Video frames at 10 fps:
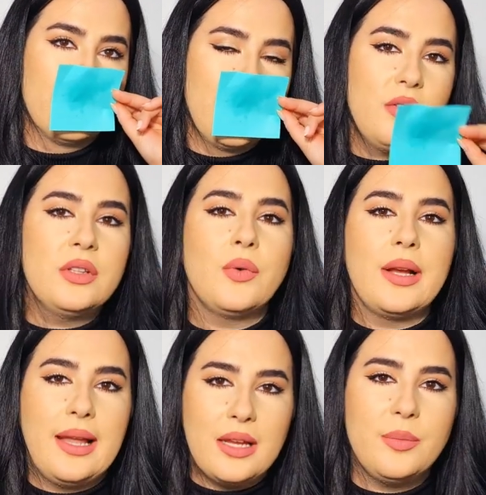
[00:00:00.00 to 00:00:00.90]
Even though
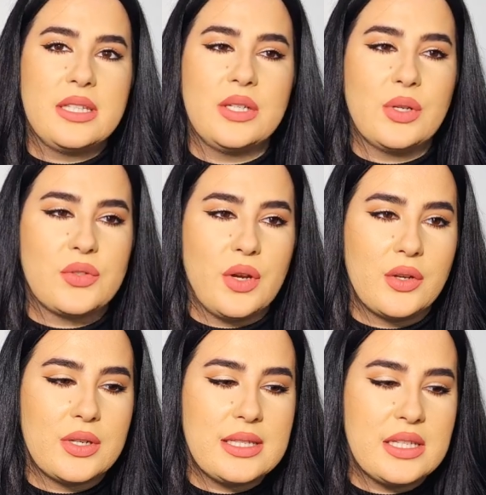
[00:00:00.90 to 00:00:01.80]
I like mysterious
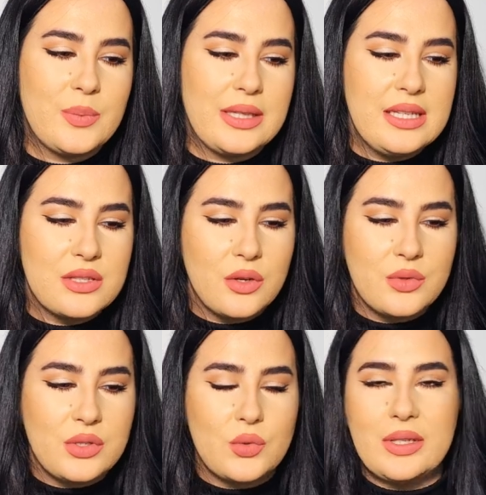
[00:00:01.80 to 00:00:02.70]
fragrances, but this
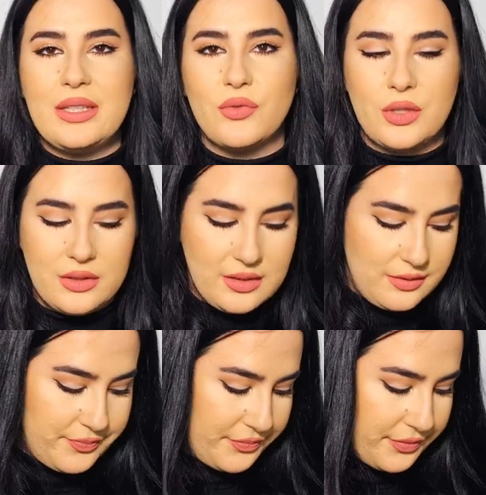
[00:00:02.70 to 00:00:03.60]
goes into a different
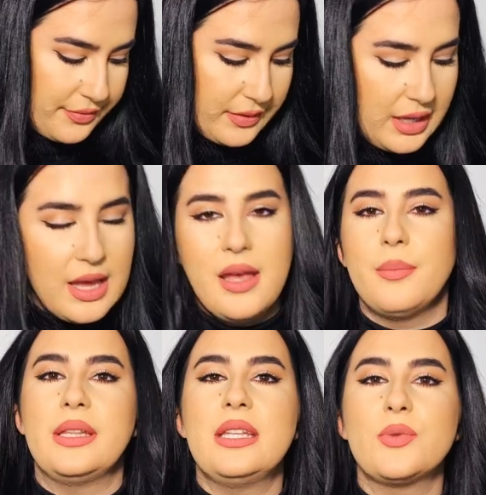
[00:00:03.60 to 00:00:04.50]

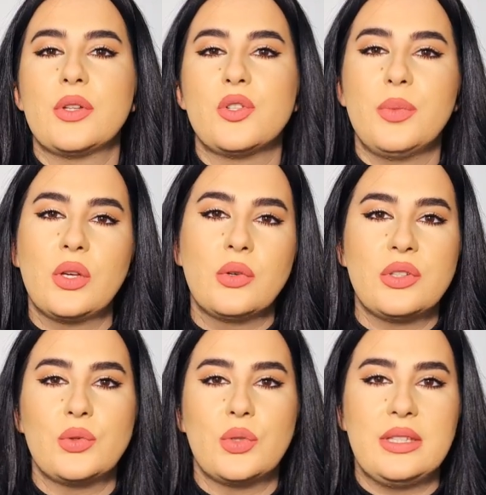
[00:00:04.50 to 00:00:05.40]
but this one to me
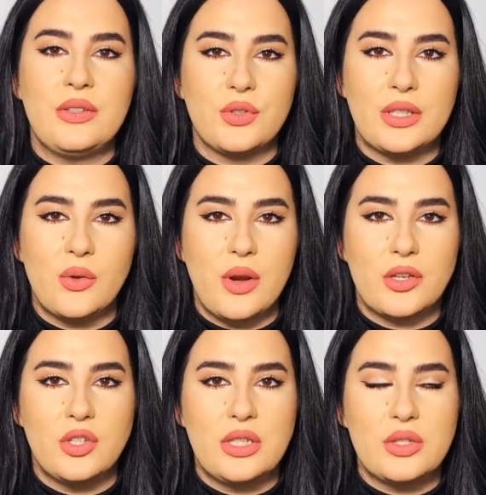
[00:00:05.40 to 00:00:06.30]
goes into a different
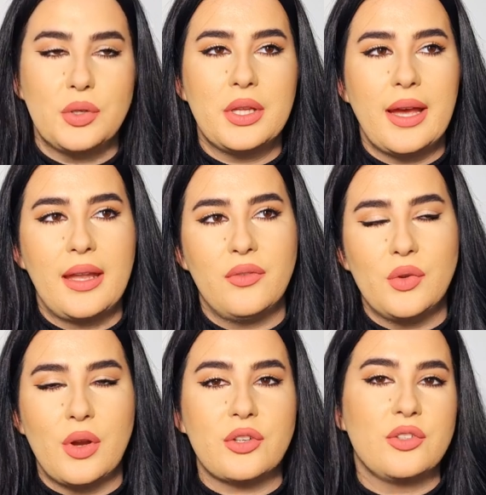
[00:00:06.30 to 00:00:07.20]
direction. It's not the kind of
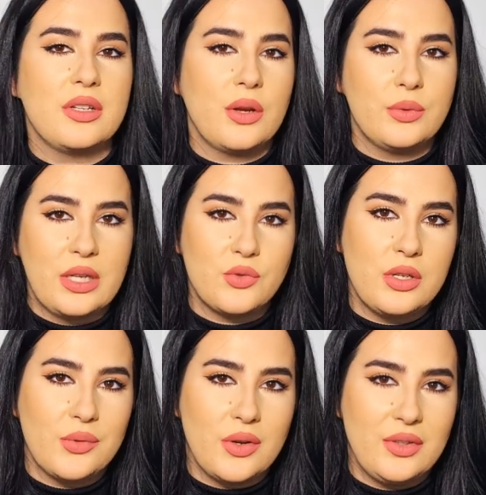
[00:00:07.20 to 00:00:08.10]
direction that I would
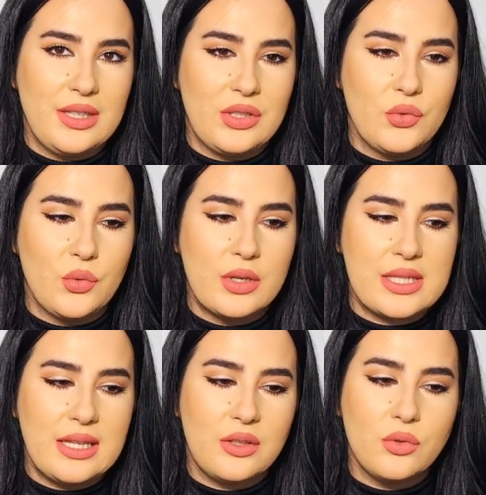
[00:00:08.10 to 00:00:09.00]
naturally gravitate
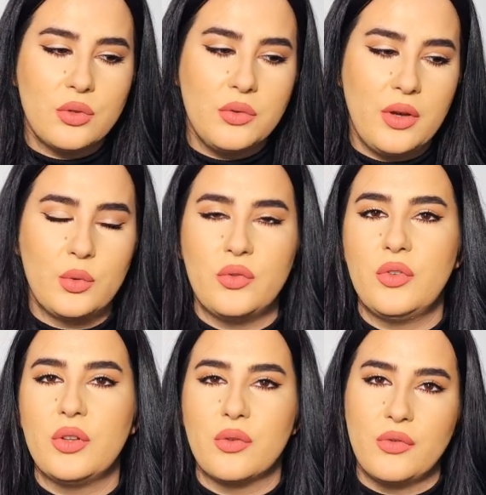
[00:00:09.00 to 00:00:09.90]
towards and I don't know if I would
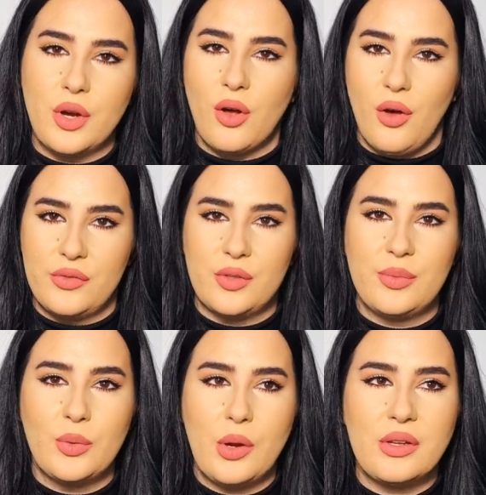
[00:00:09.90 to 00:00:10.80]
feel very
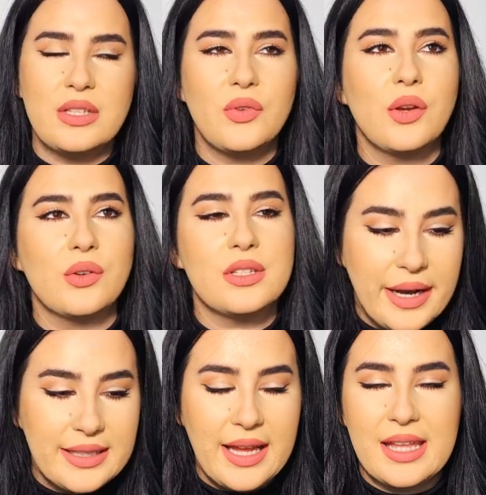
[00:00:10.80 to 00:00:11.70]
comfortable wearing this fragrance,
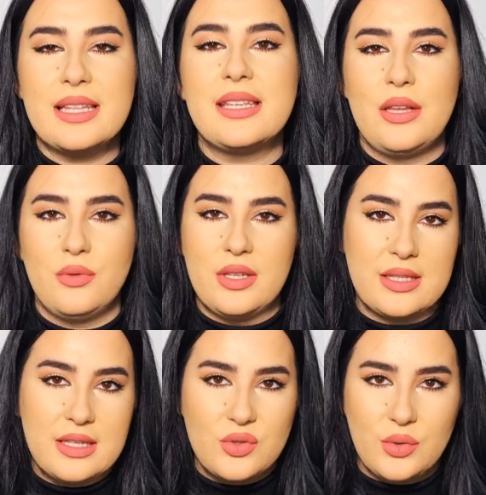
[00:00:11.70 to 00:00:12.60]
but I can tell you
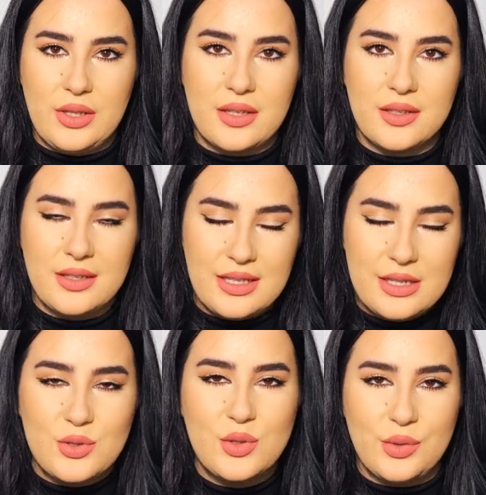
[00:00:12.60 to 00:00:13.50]
this, it's unique.
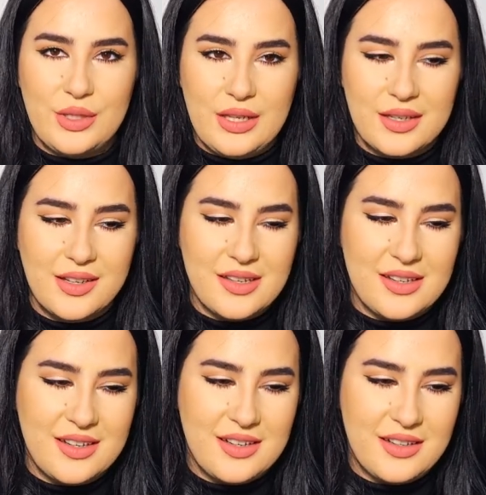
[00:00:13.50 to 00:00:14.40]
It's unique.
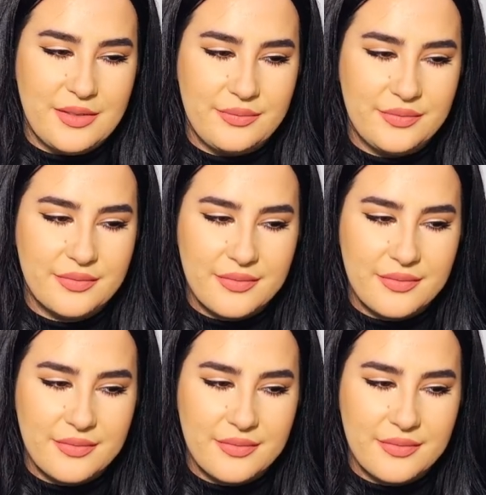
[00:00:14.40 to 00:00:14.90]
Um,